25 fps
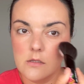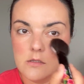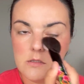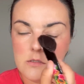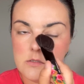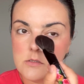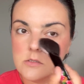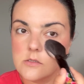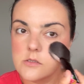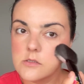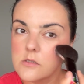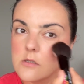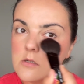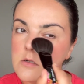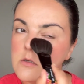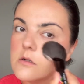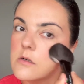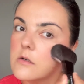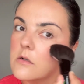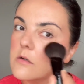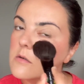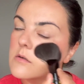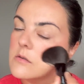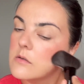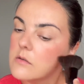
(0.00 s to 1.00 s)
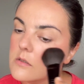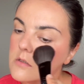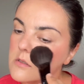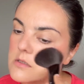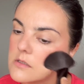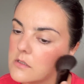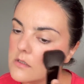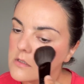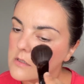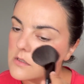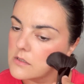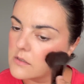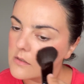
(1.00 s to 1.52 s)
So
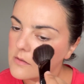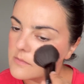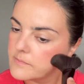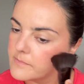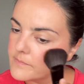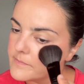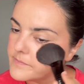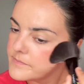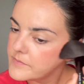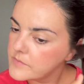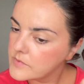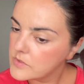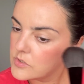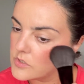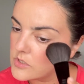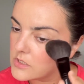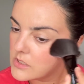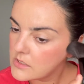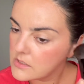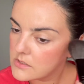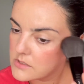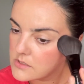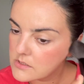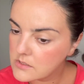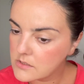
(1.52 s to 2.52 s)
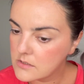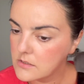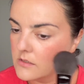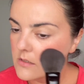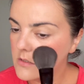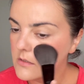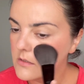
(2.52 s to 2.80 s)
just